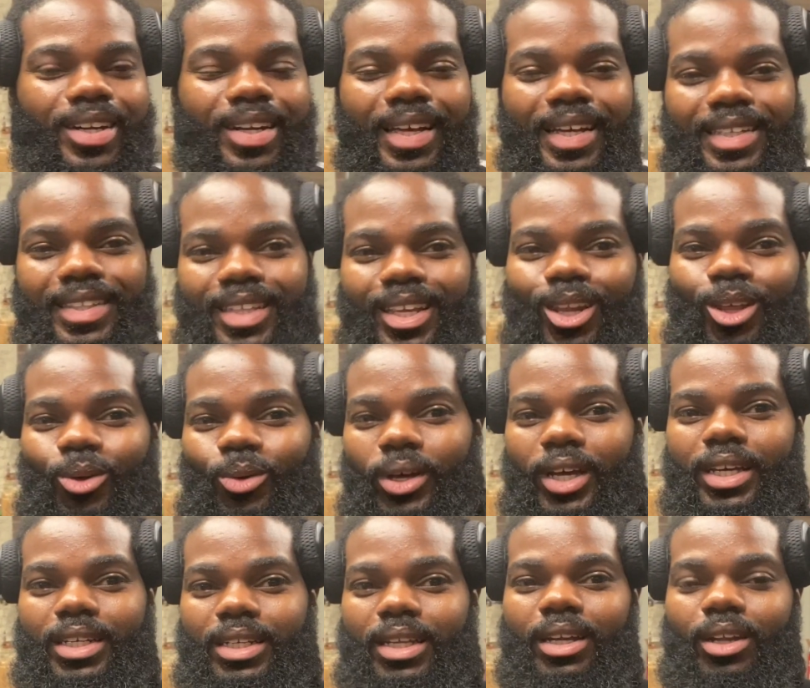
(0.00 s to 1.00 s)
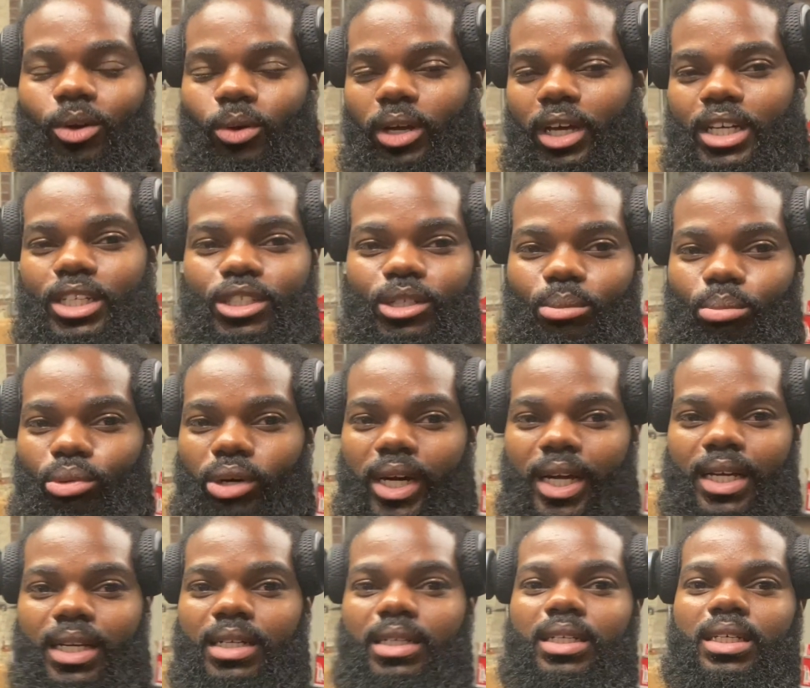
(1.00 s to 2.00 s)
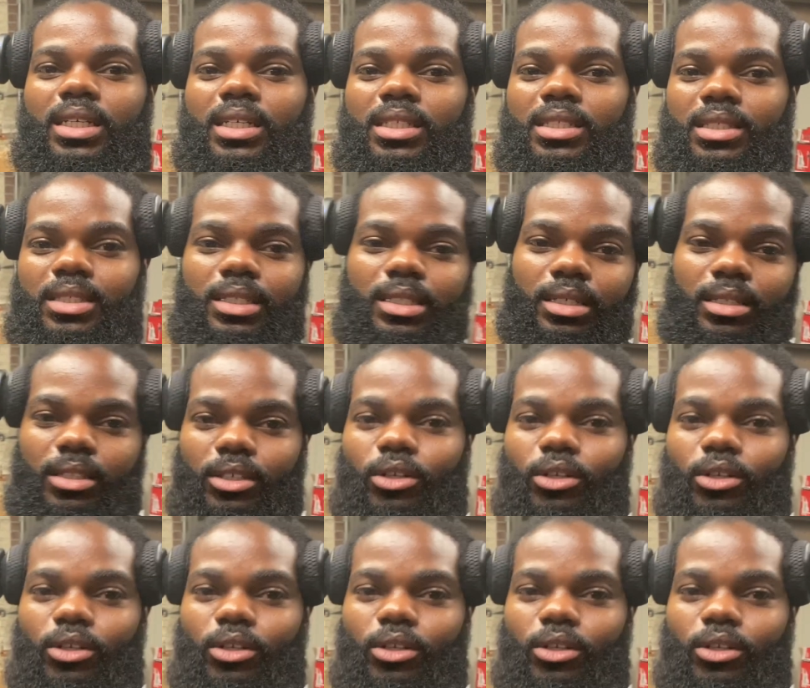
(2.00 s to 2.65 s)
like the locate the location bracket is to,